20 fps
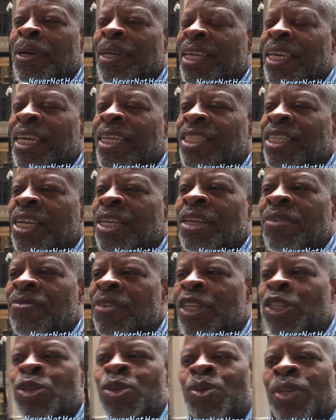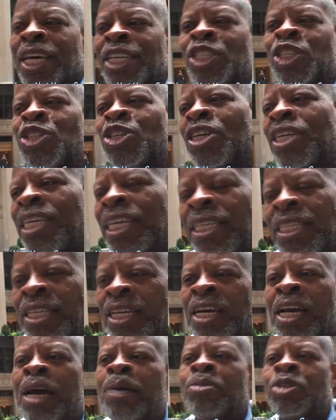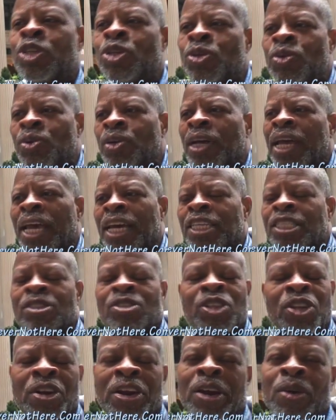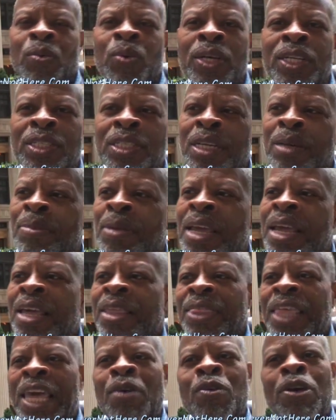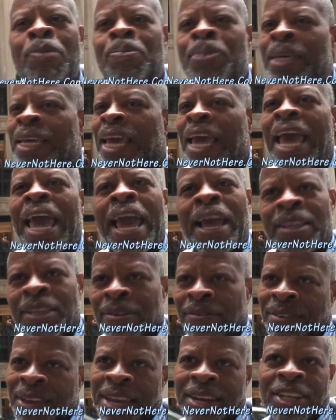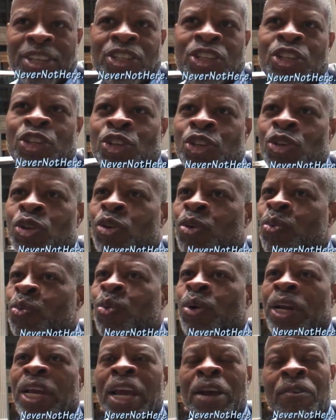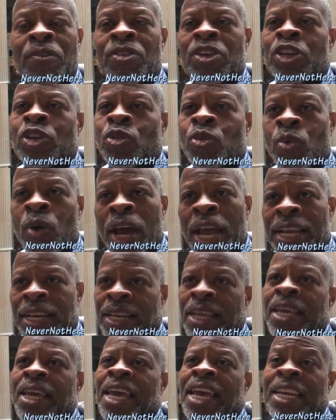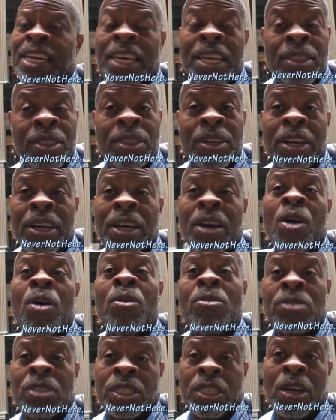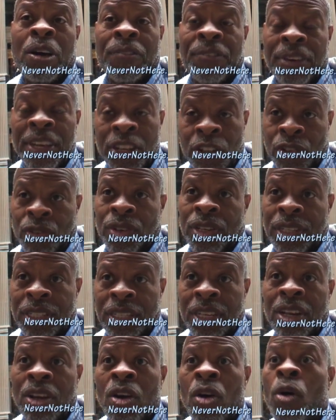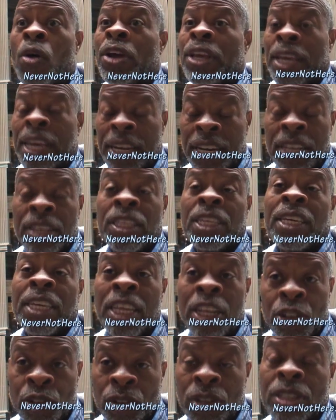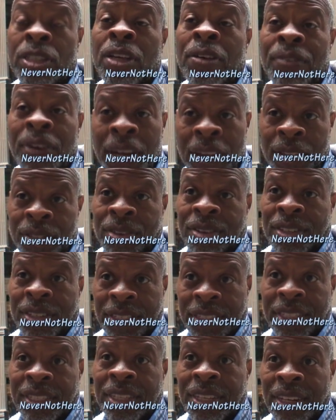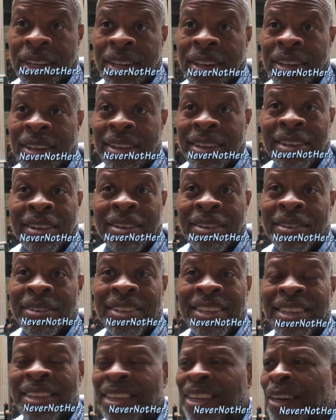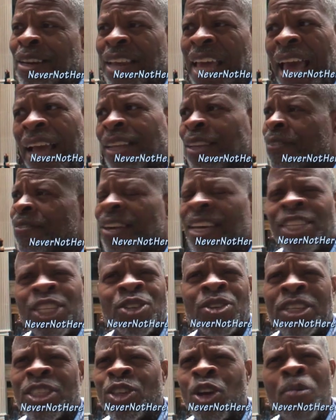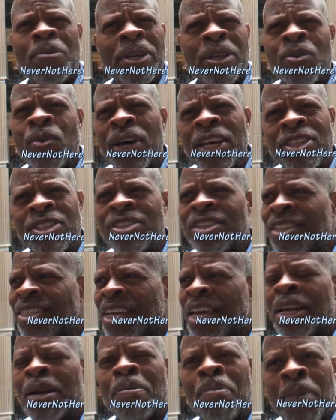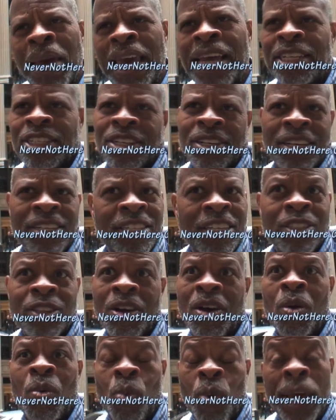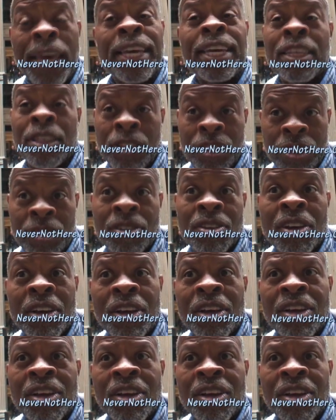But each individual that you could get to come to esoteric wisdom, they would be activated to do whatever is right and in their own self-interest and in the interest of others. You know, it activates you in so many ways you just can't imagine. It just awakens you